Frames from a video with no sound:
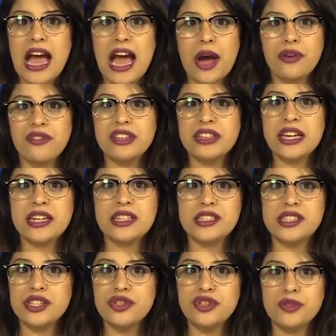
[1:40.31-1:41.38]
However, they
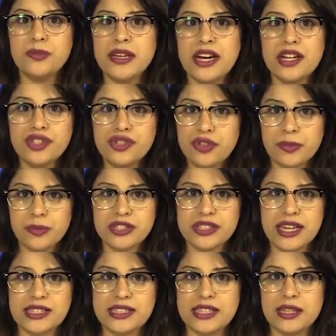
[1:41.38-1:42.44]
continue to be
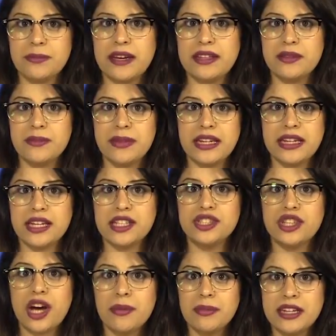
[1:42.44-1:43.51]
underrepresented by the media
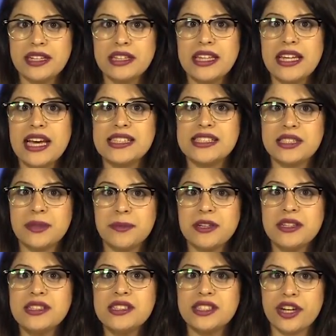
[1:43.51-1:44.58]
dominantly as
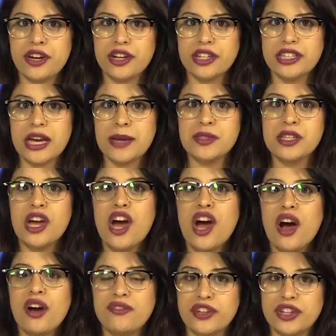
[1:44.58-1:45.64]
typical stereotypes
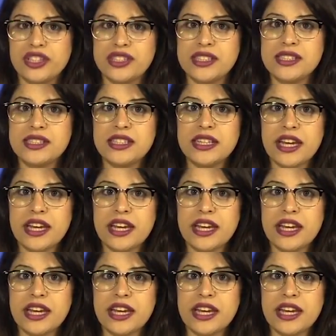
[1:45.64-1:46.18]
of nurses,